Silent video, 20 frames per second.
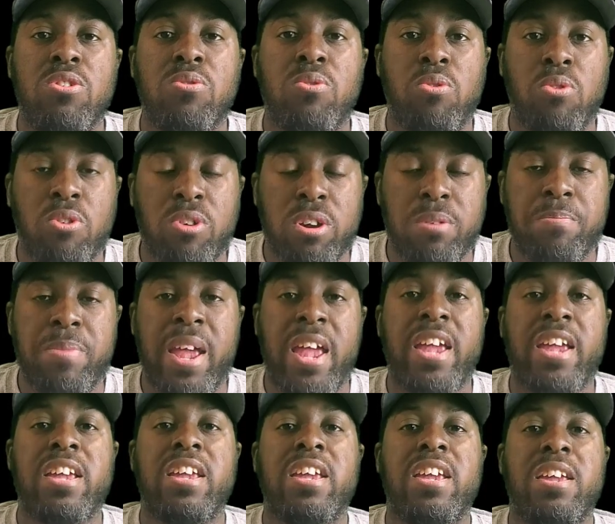
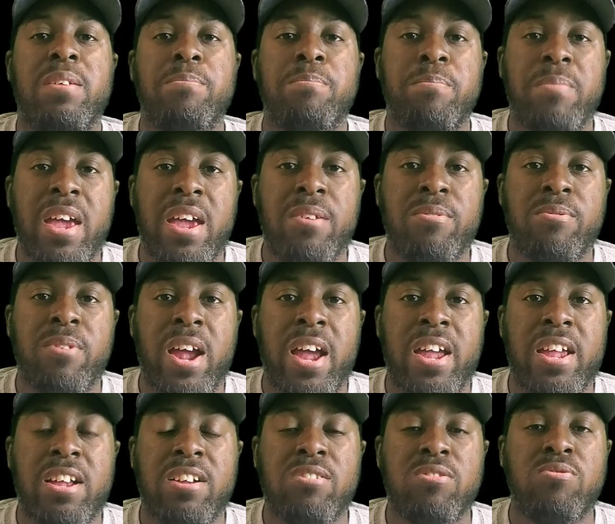quarterback in Matt
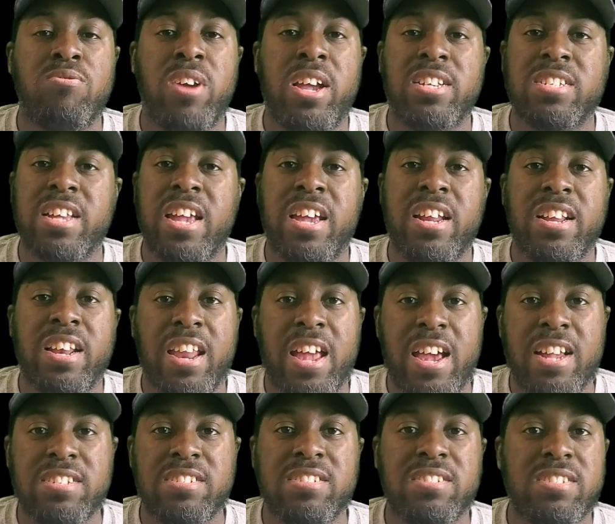Ryan, who has had a
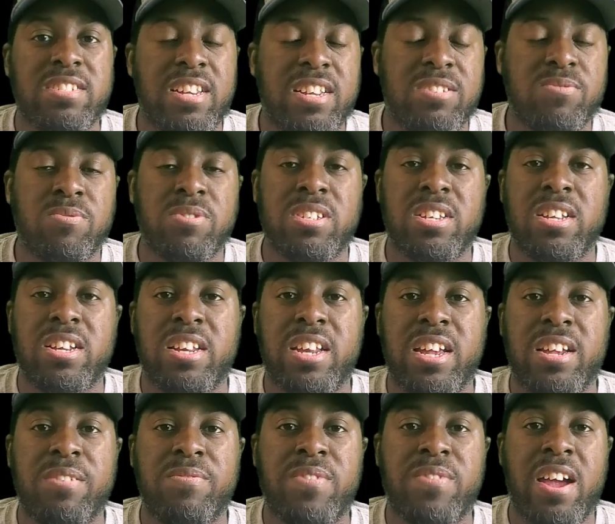lot of success with the
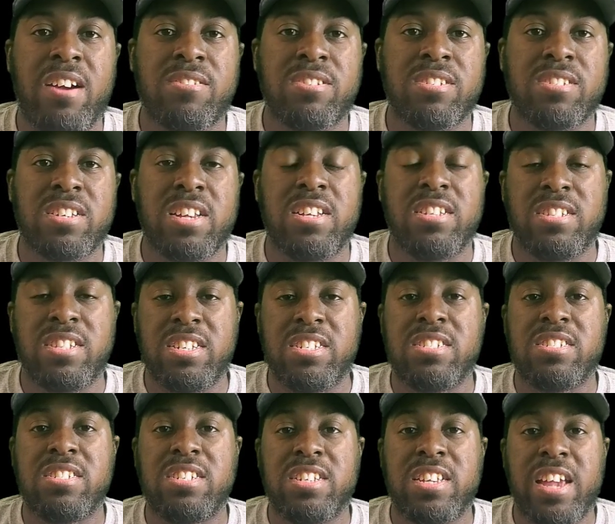Atlanta Falcons, and
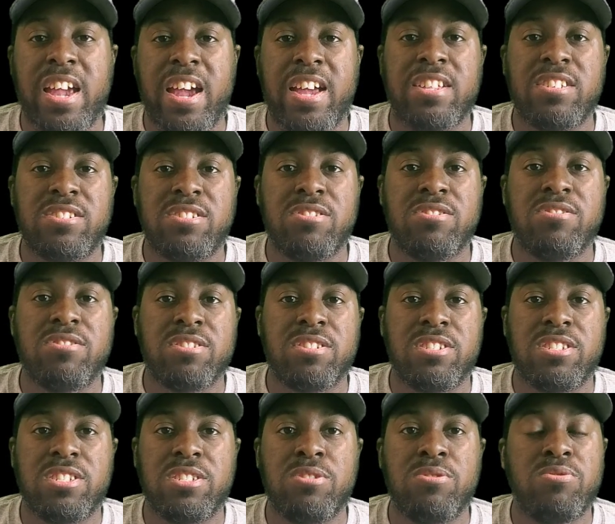this is the guy that you're going to
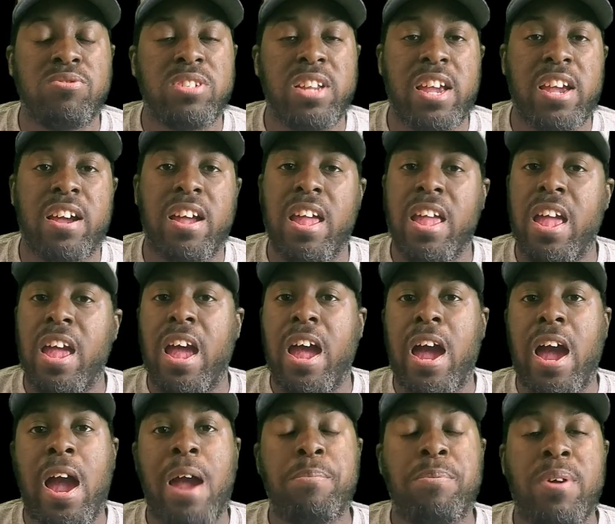choose. Now,
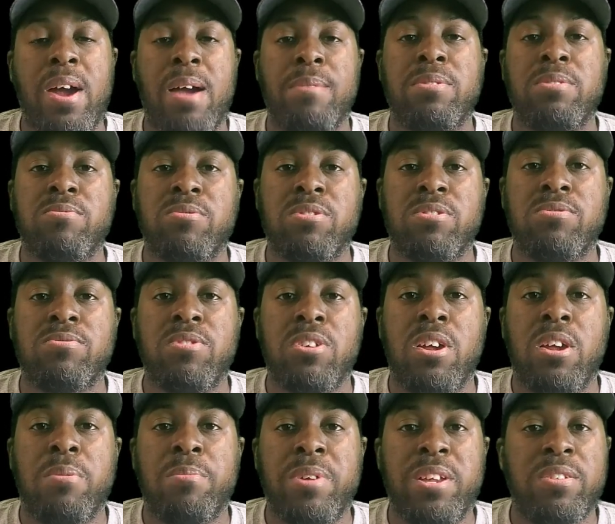I probably will
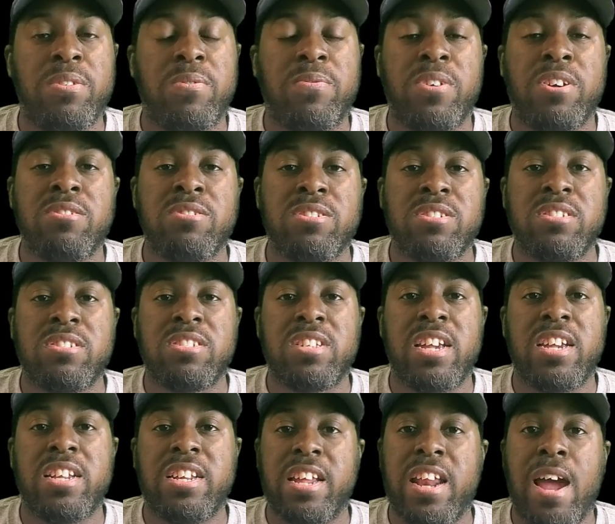be the first to
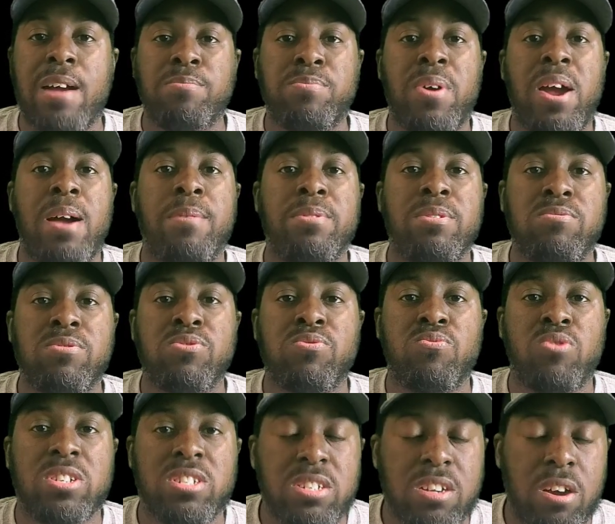say that I probably was
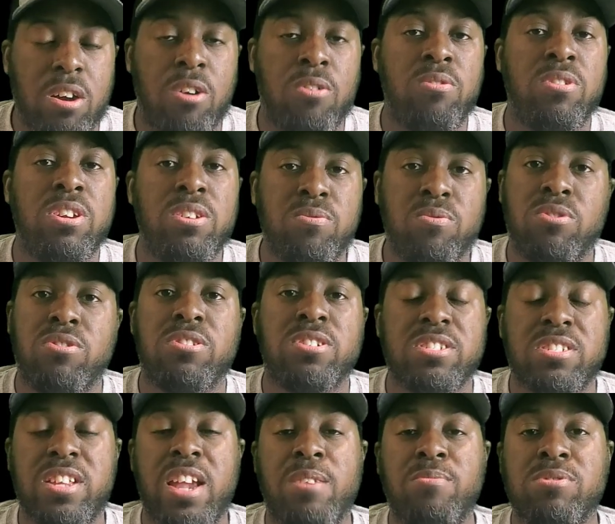one of the only
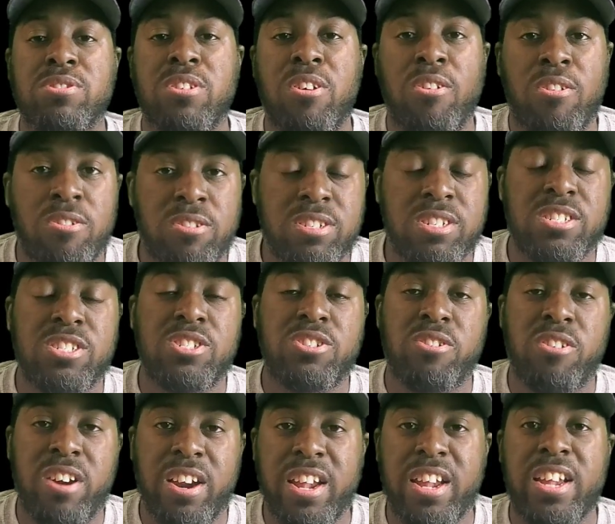ones that was on this
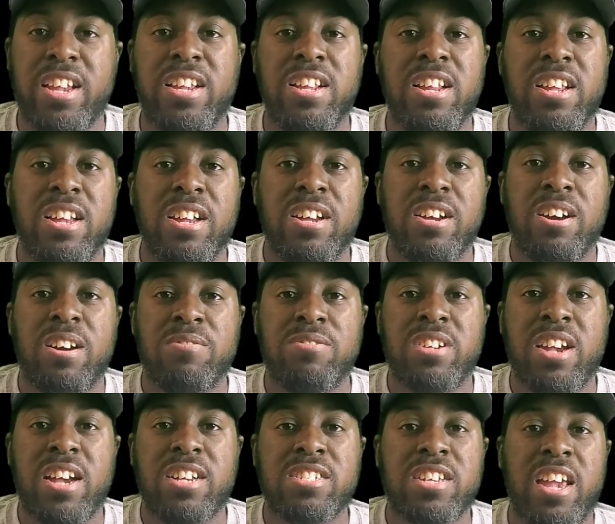train of
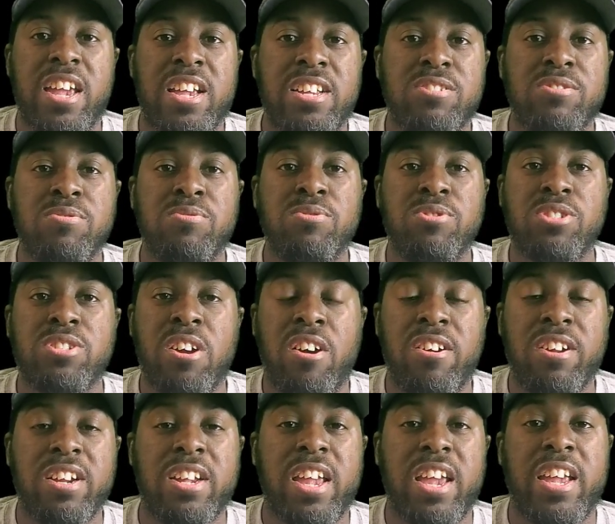Josh Andrews
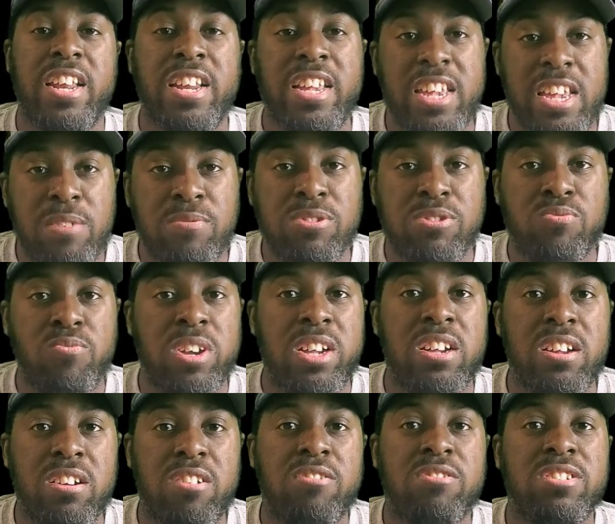starting, and he was
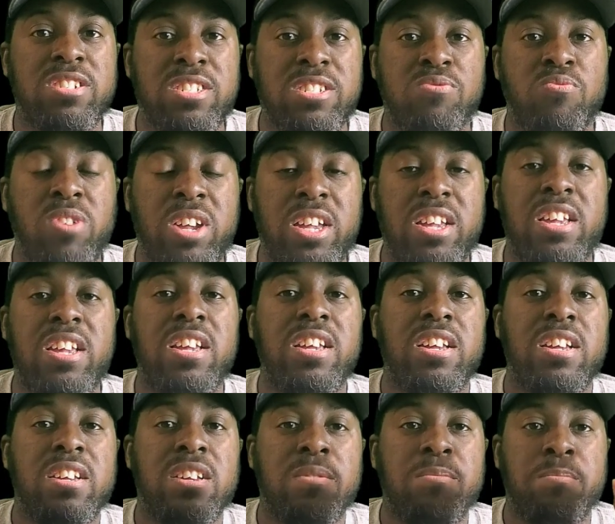well on his way,
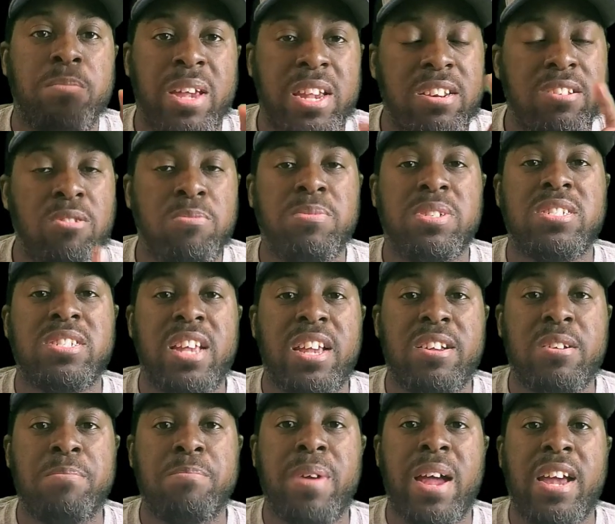made no
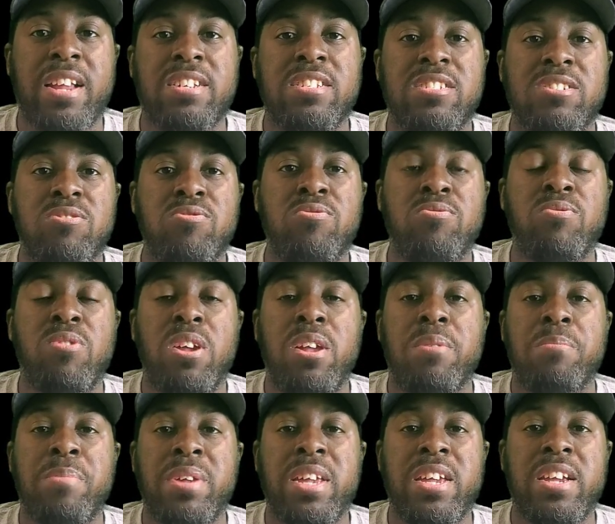mistake about it, to
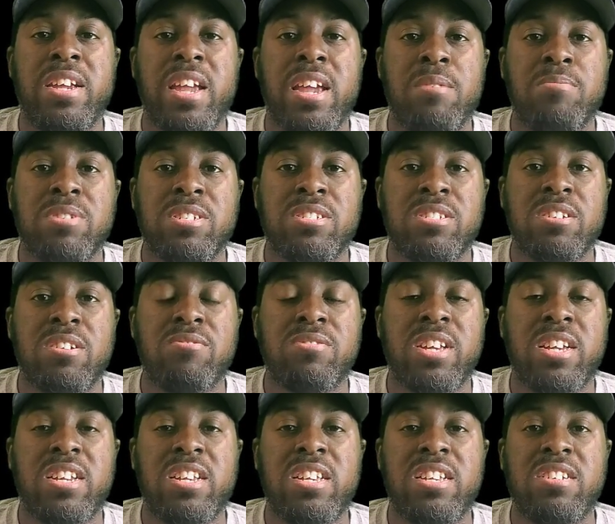being able to show
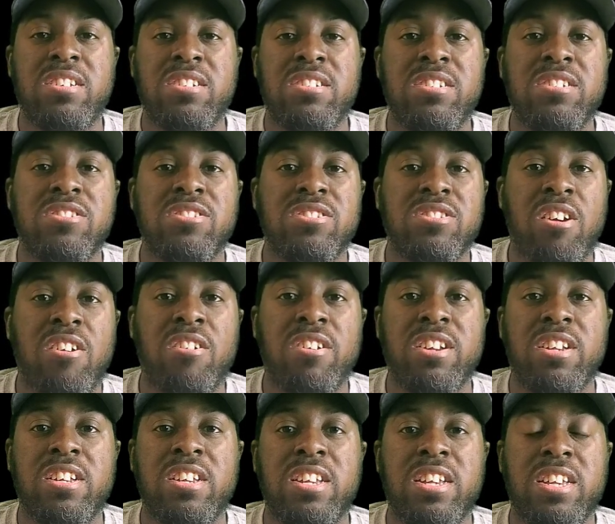that he could
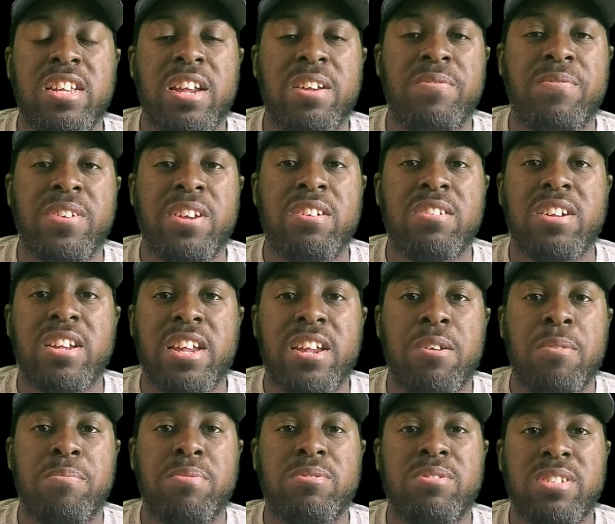start in the N F L and
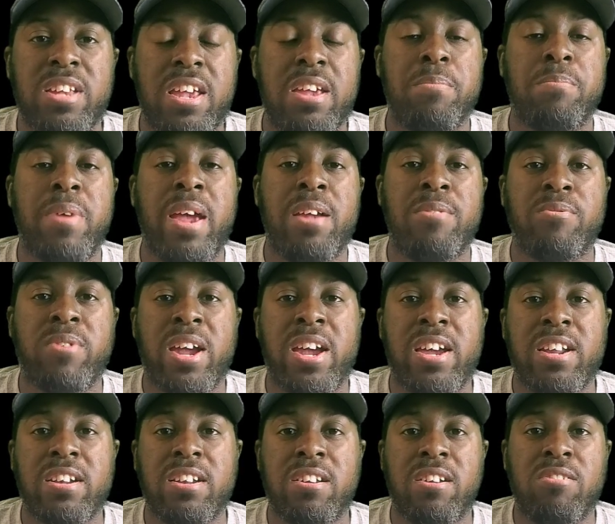help protect Matt
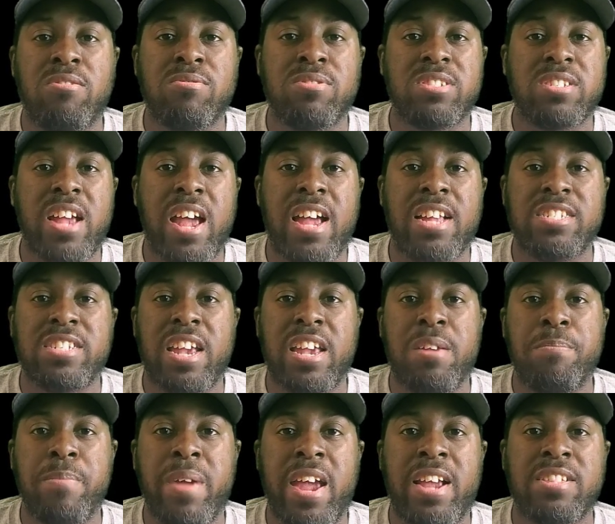Ryan alongside
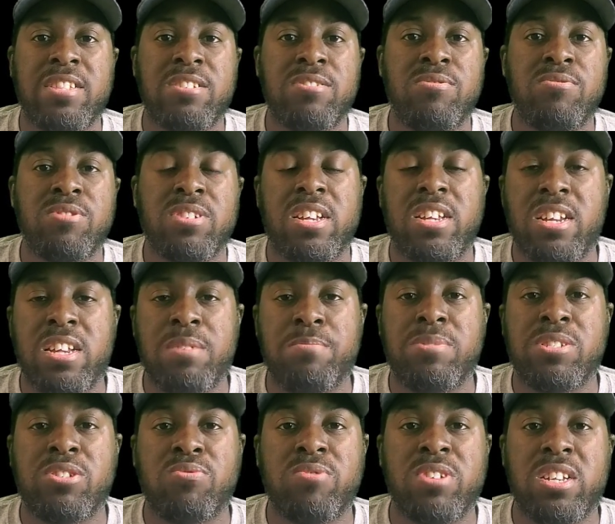Jake Matthews and in
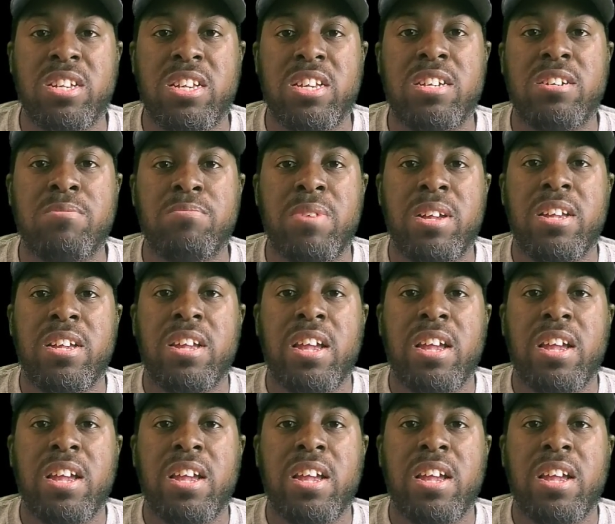between him